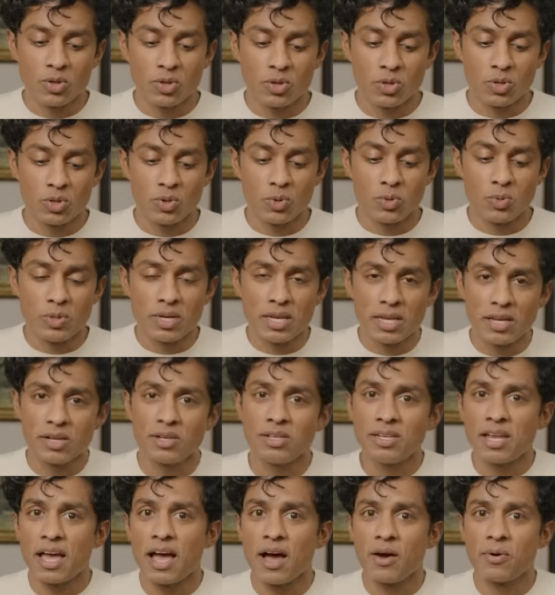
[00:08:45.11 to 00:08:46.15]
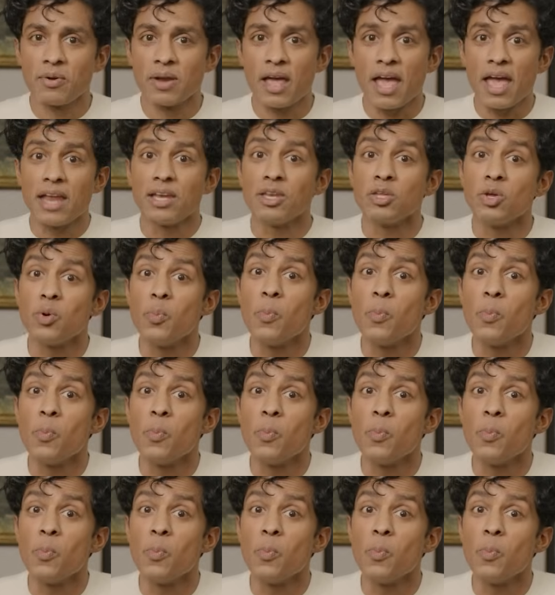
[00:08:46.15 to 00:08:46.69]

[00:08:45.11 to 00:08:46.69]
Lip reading: you kneel down and you